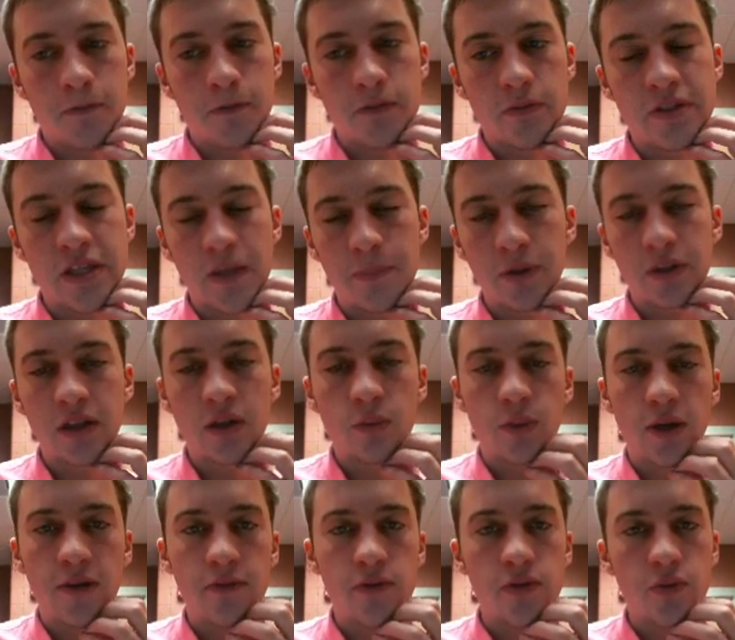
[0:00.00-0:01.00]
typically
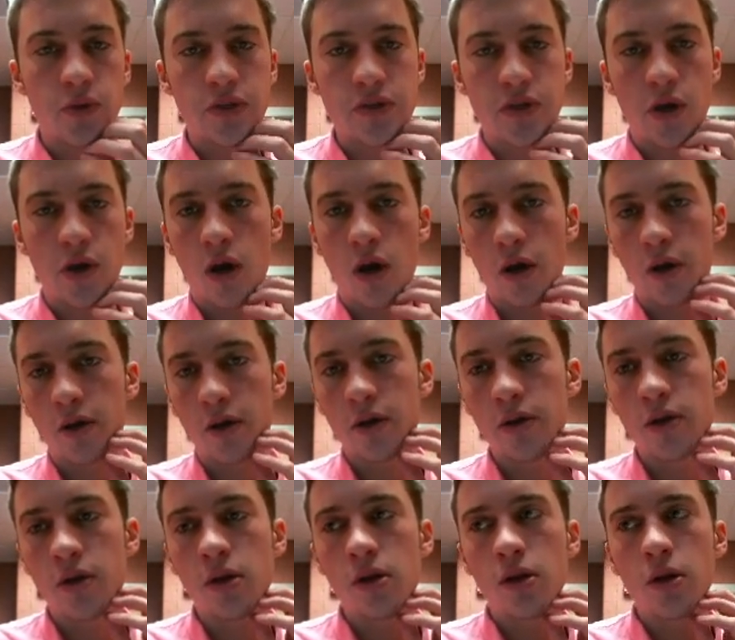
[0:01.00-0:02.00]
wave threes are
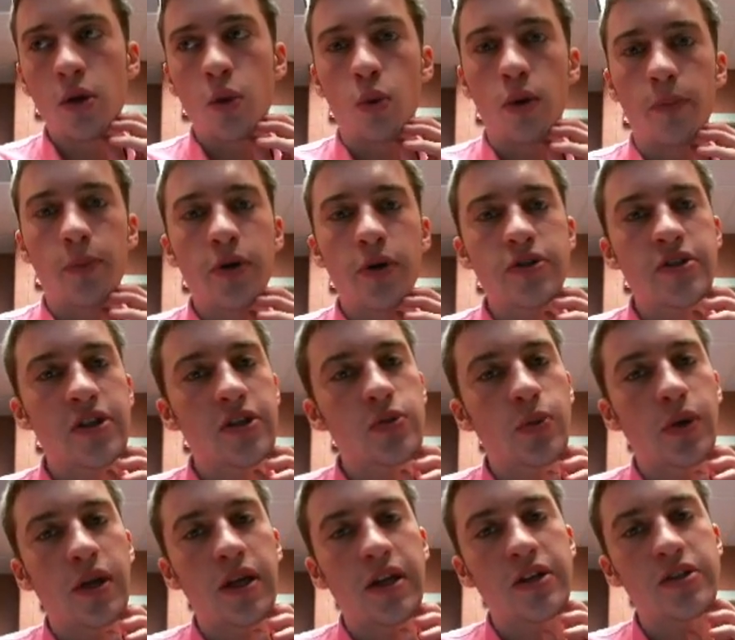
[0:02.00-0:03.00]
one point six
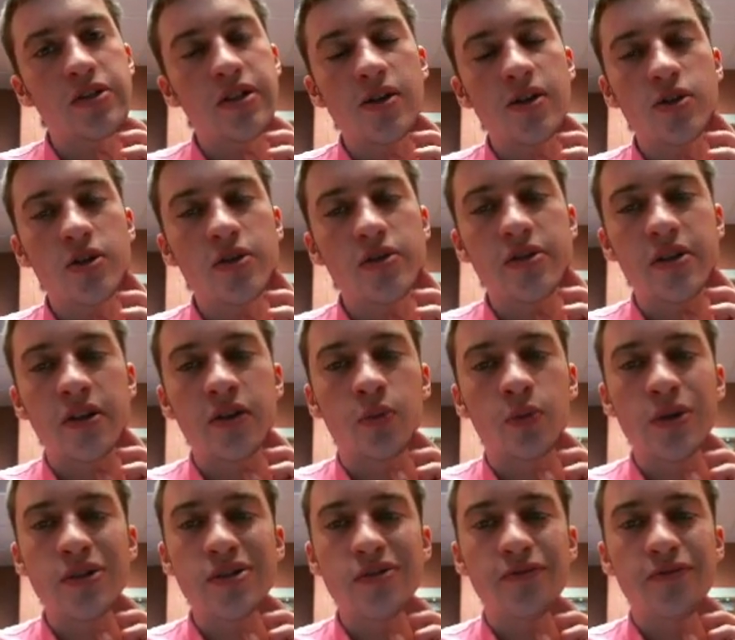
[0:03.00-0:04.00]
one eight extensions, and the
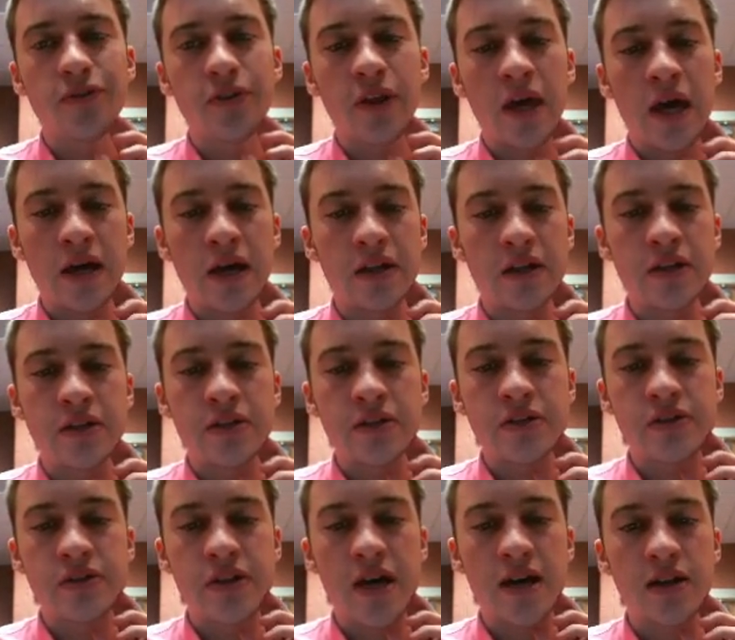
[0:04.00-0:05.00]
reason for that is
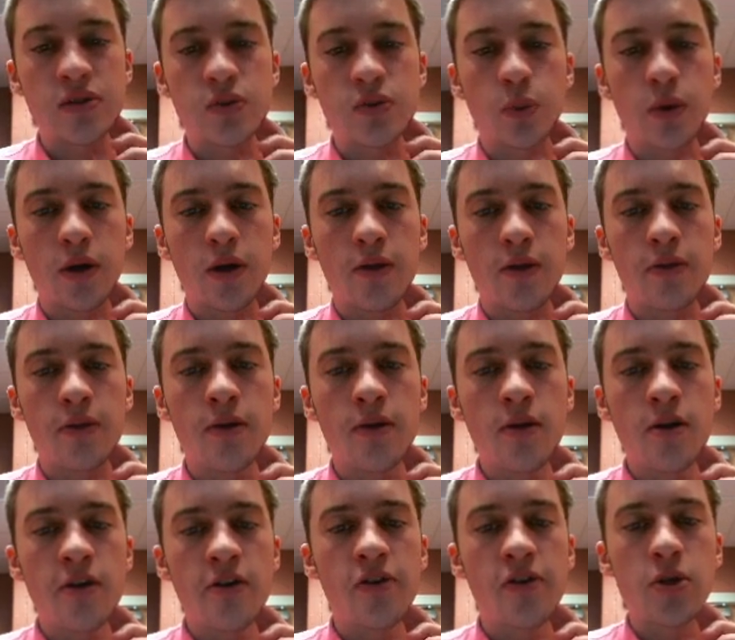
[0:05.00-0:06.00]
that is when
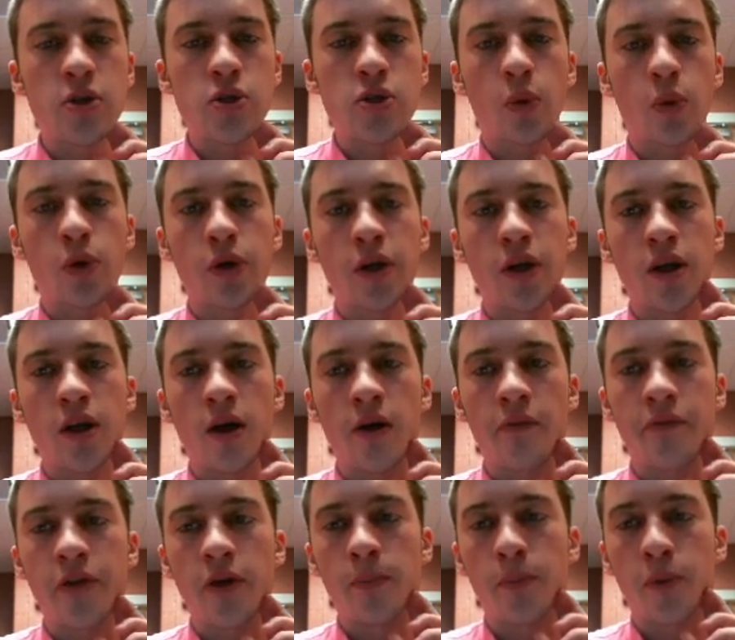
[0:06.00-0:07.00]
the majority of
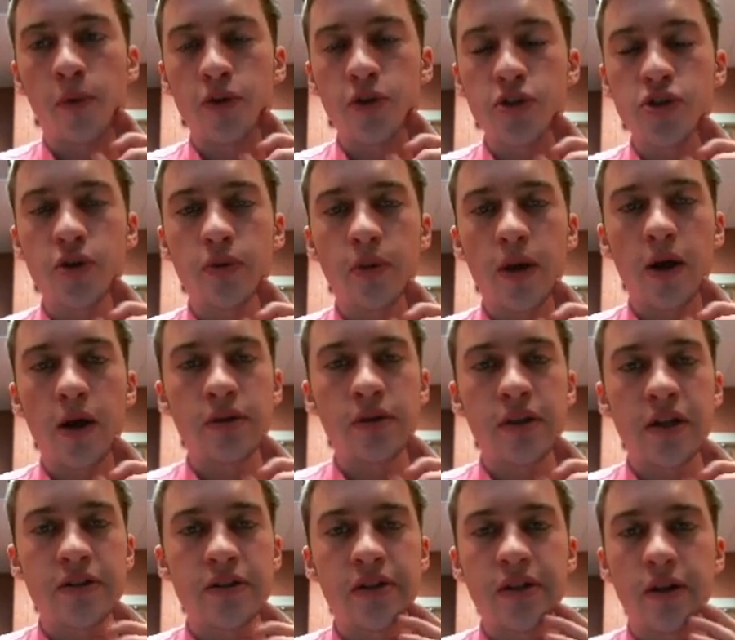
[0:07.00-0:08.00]
the bullish crowd
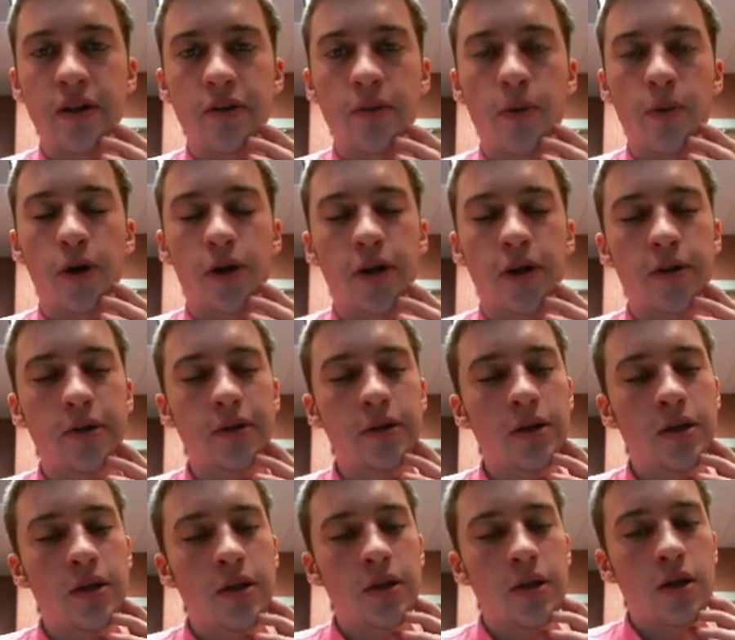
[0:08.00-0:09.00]
gets in on the market.
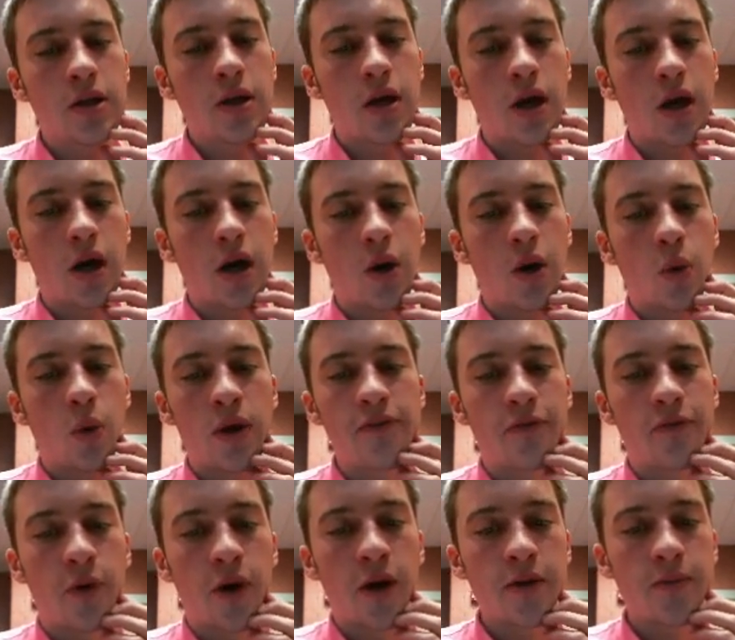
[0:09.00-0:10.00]
Uh, wave
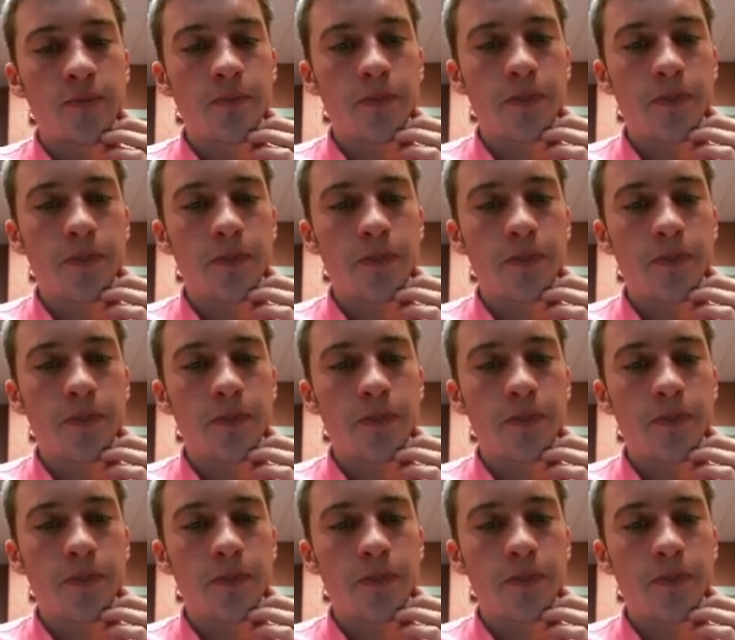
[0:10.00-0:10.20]
one,